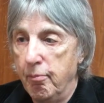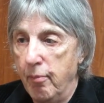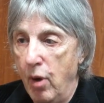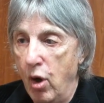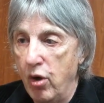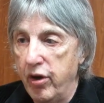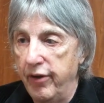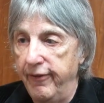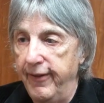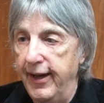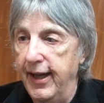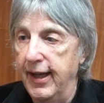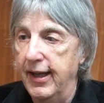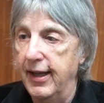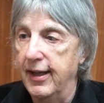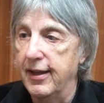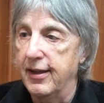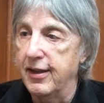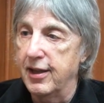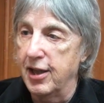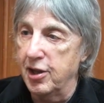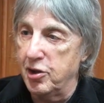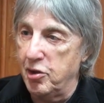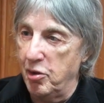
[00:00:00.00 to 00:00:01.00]

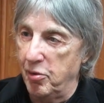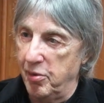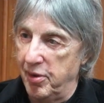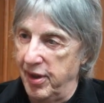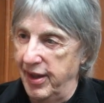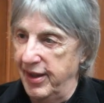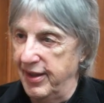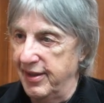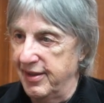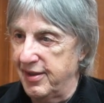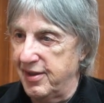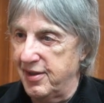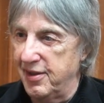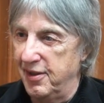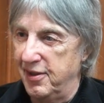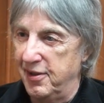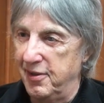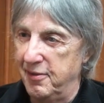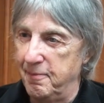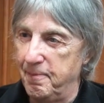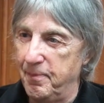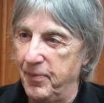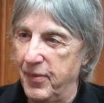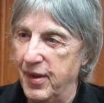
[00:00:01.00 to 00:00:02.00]
motivated the touring,
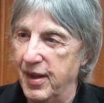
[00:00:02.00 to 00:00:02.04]
so